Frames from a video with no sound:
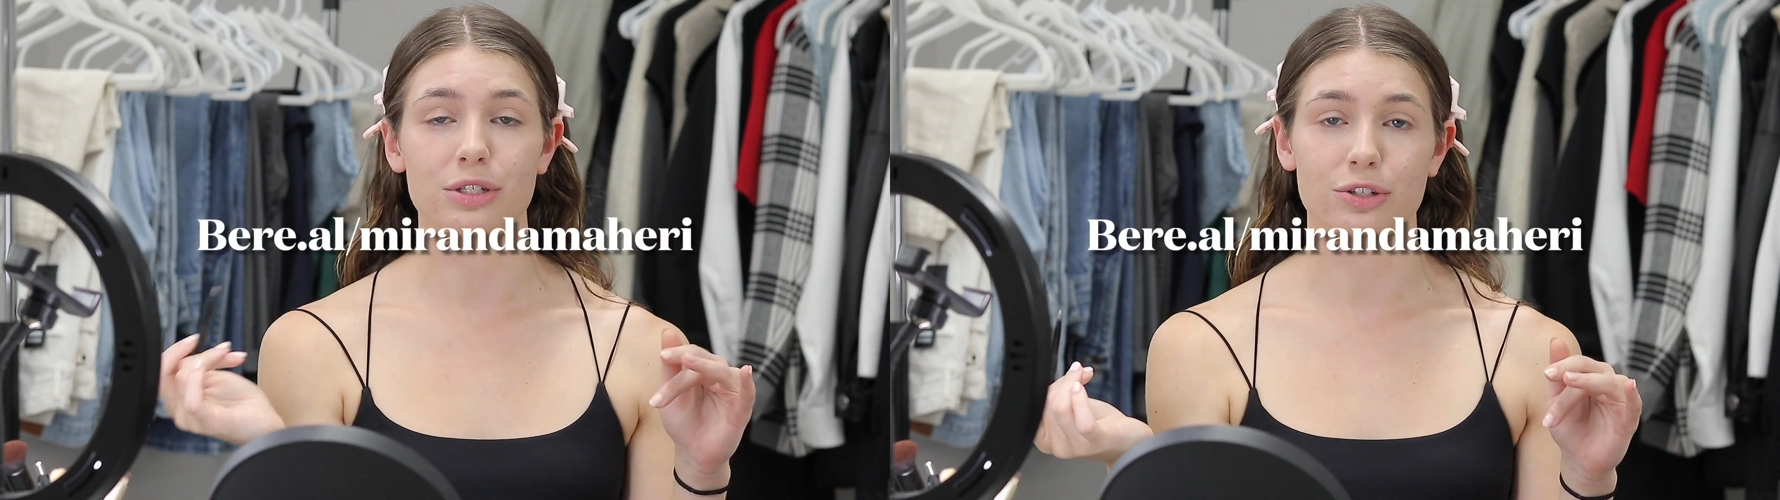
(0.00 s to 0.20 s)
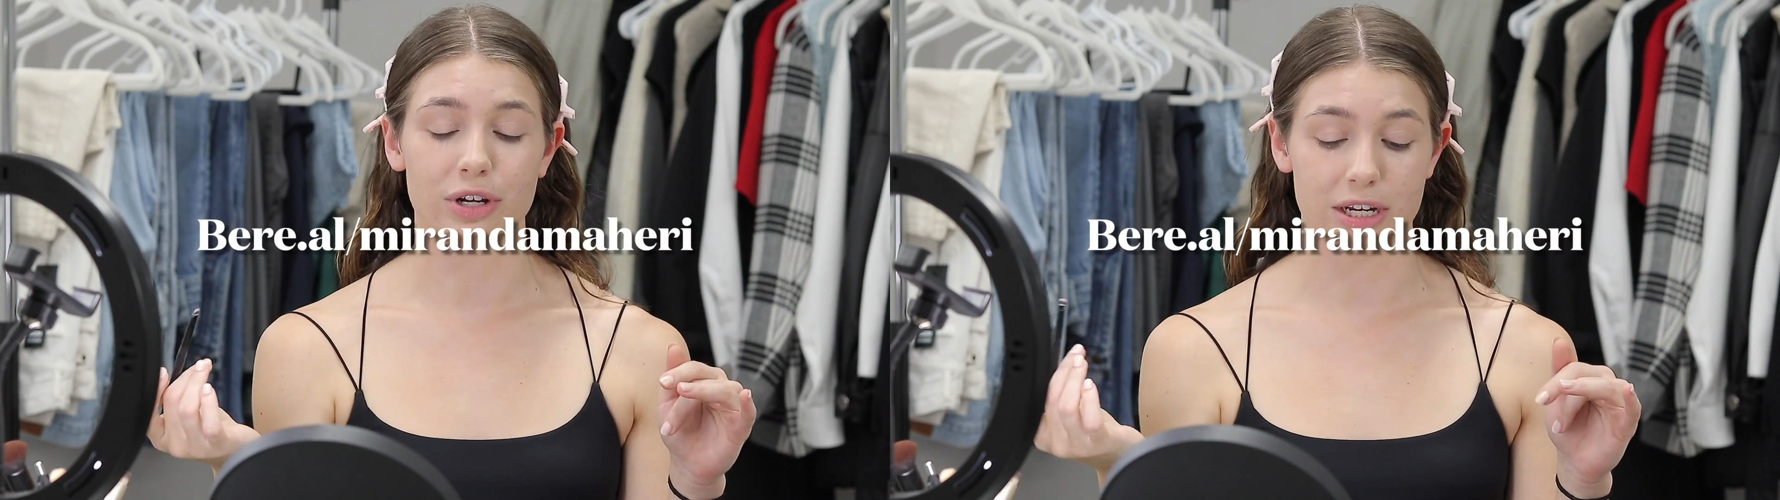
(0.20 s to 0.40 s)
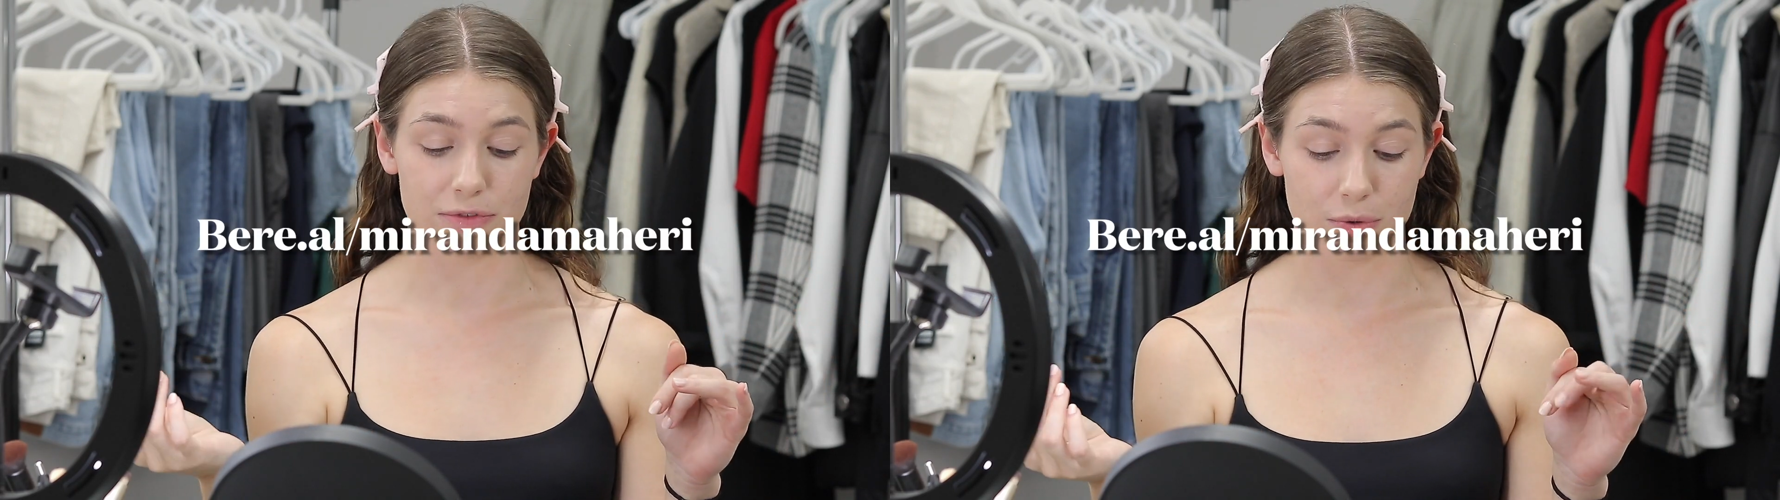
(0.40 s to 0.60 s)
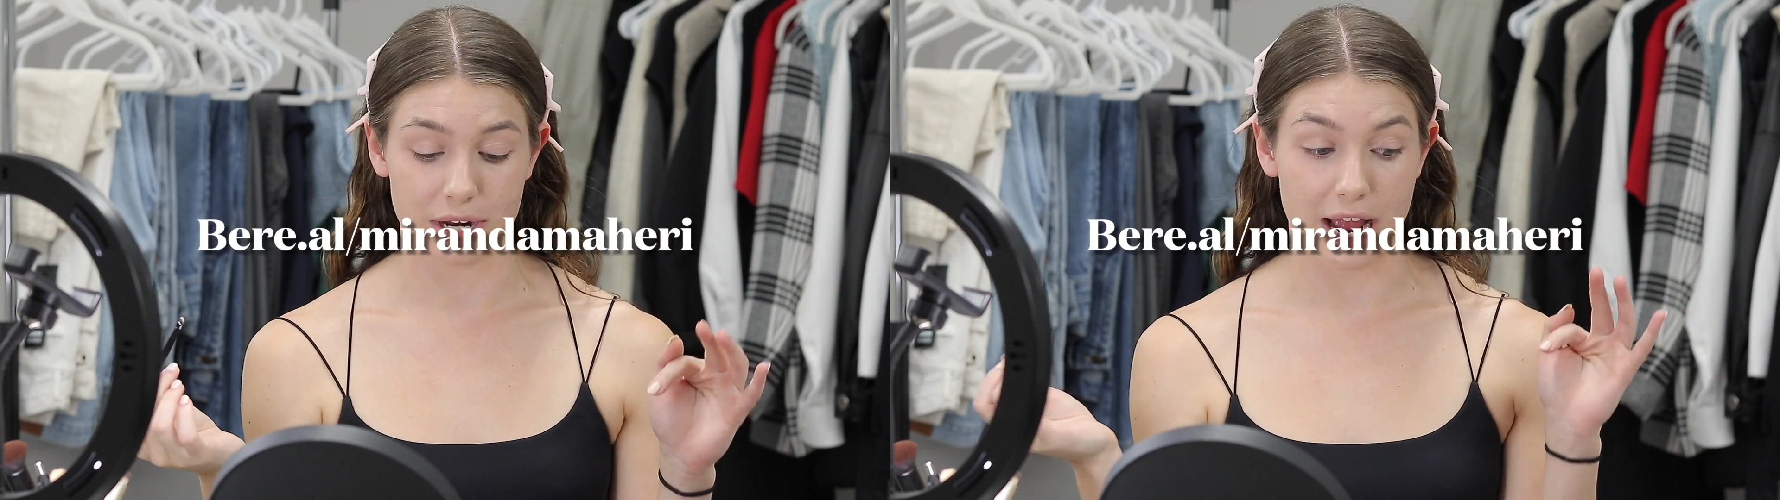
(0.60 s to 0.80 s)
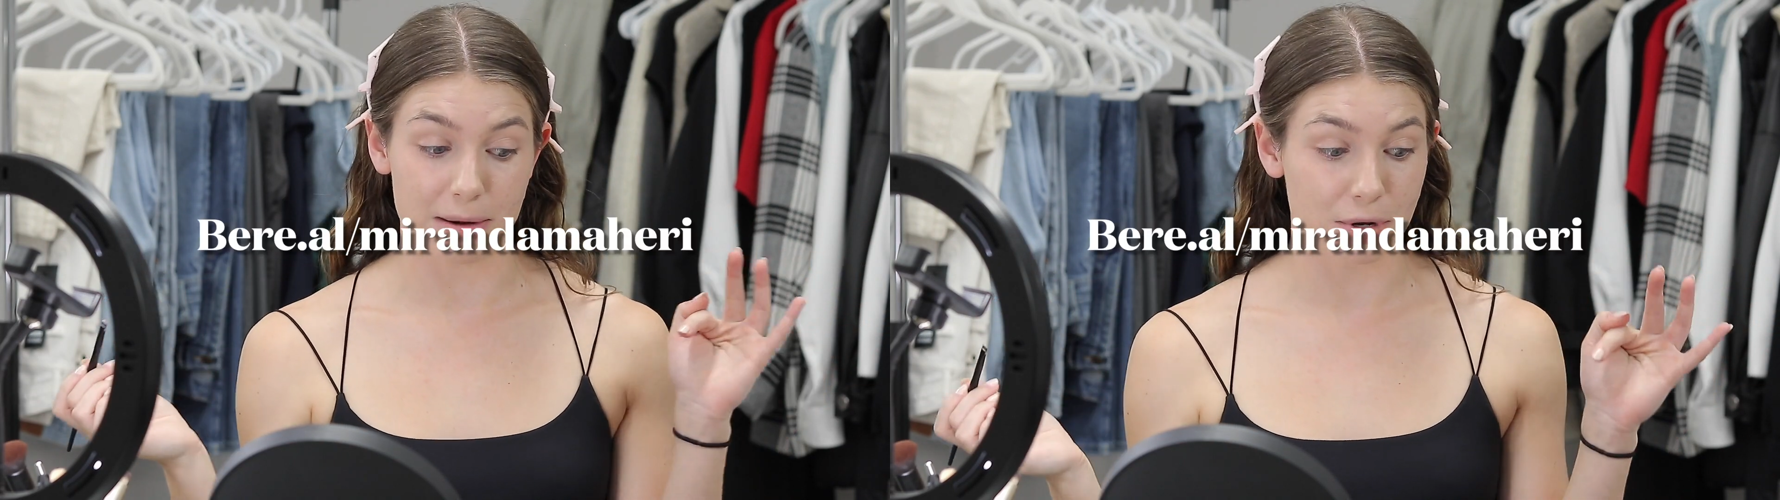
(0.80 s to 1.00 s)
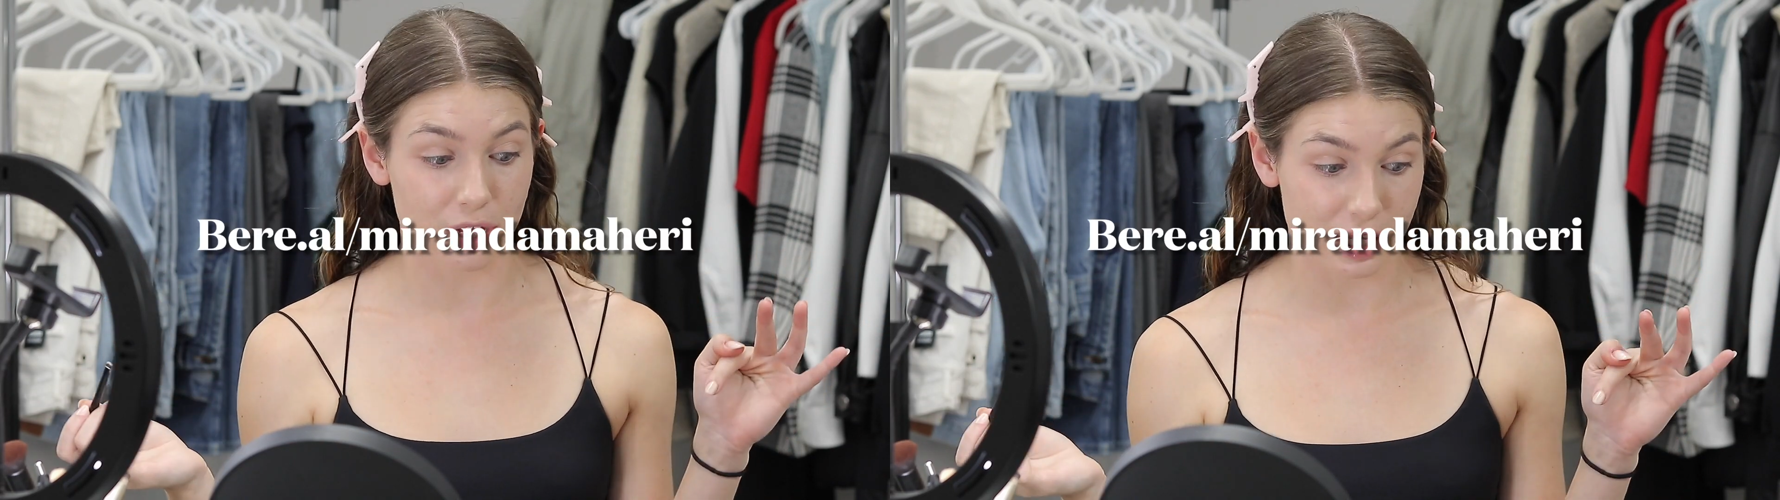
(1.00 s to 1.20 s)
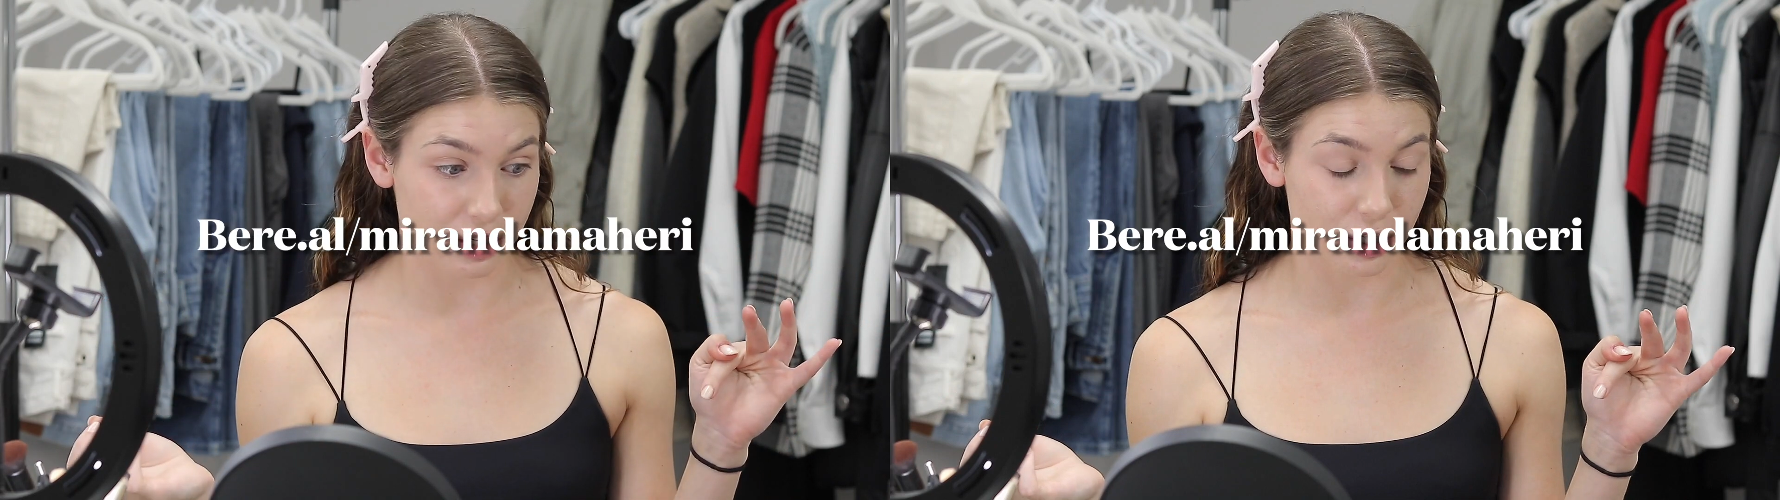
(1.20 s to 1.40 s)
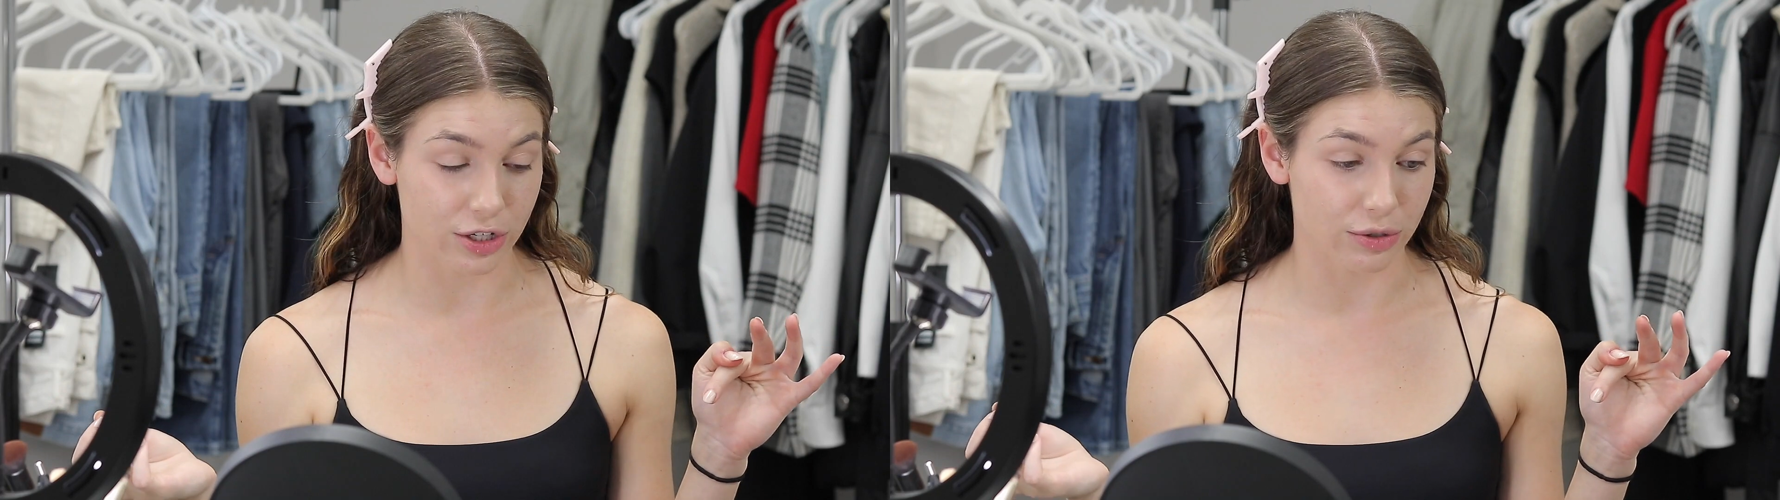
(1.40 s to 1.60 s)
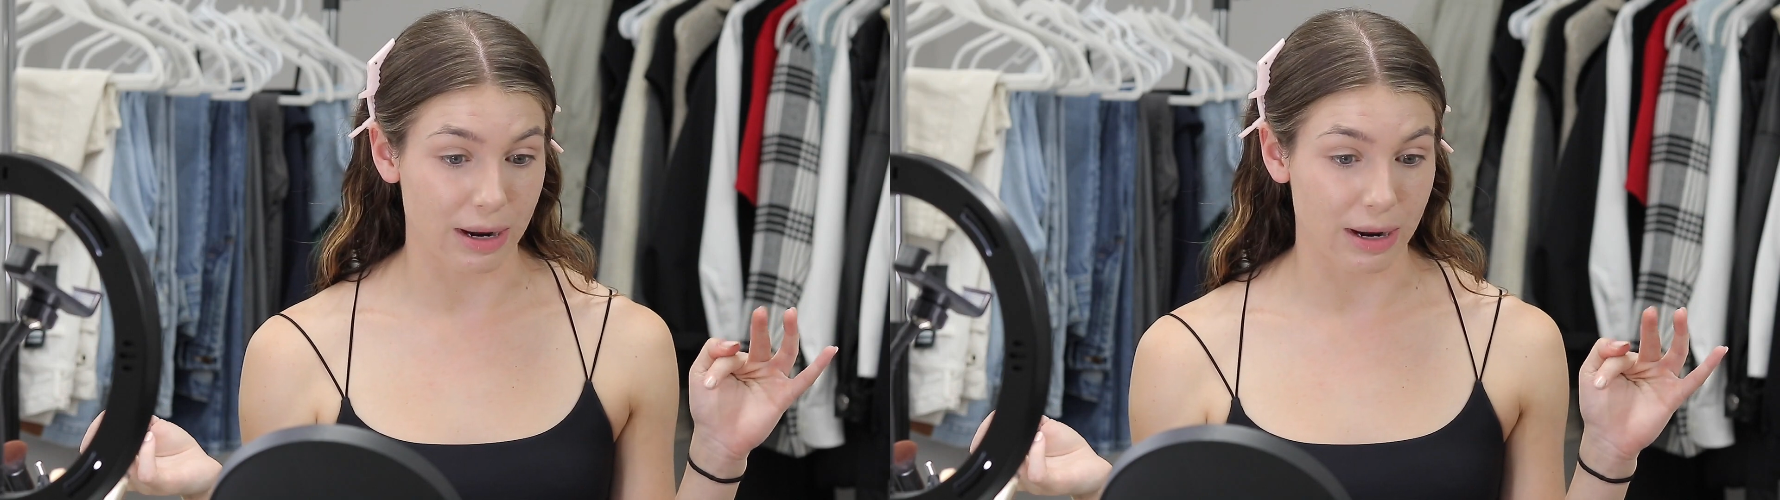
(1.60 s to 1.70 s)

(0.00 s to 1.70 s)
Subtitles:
the screen if you want to add me on there too.